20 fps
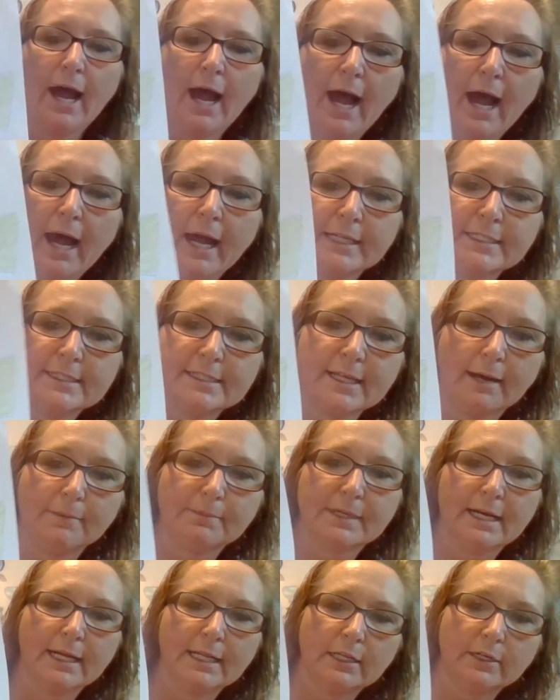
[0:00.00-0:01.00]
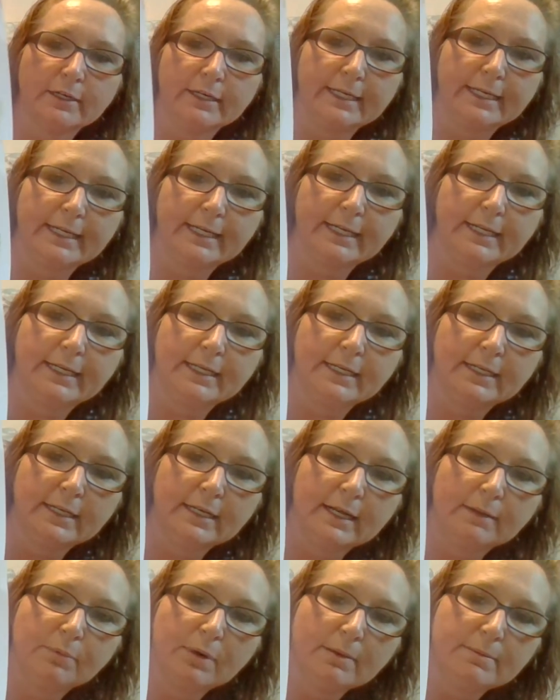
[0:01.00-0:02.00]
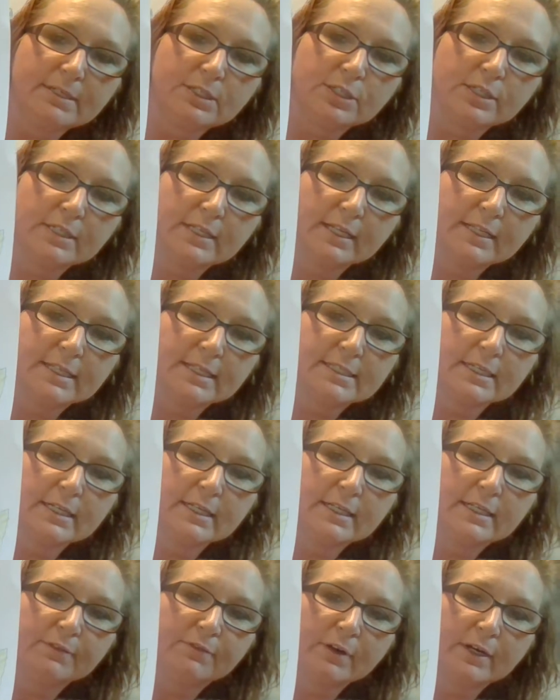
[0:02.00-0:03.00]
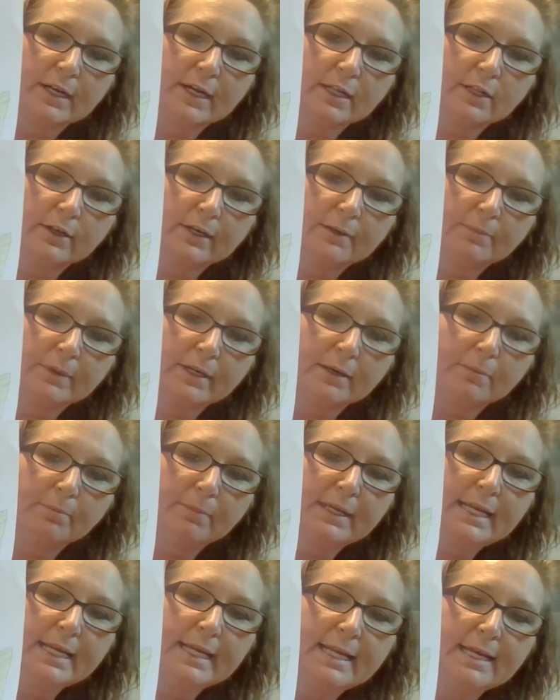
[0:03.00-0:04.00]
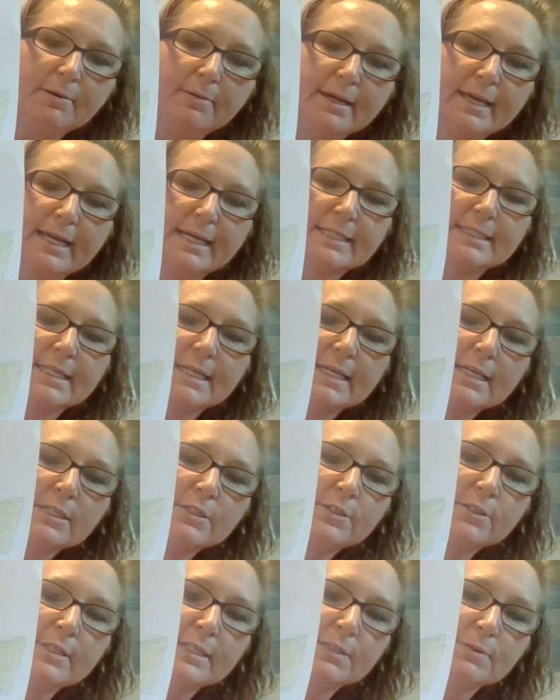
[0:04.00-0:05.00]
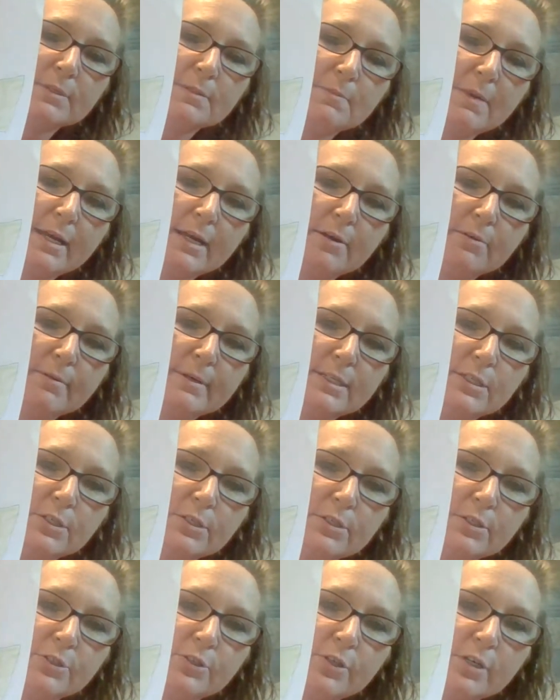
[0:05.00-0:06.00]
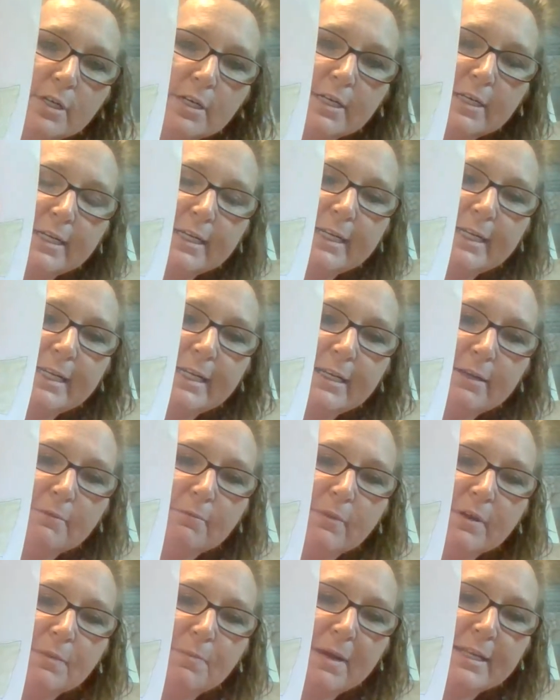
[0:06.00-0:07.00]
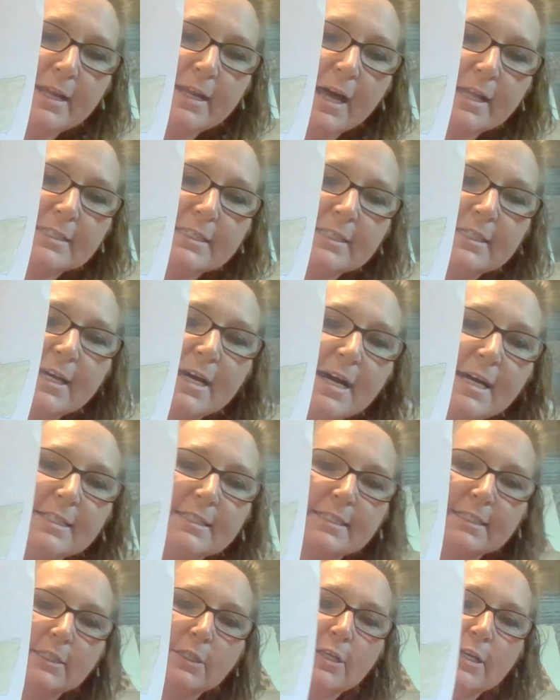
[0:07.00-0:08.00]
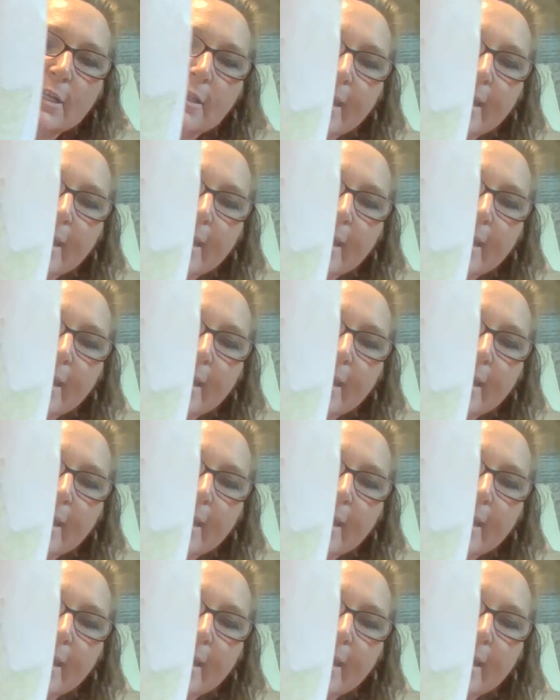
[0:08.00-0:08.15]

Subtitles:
I stopped coloring. Probably should have done this in a different color up here. But anyways, so this was my original drawing with my dot to dots. It looked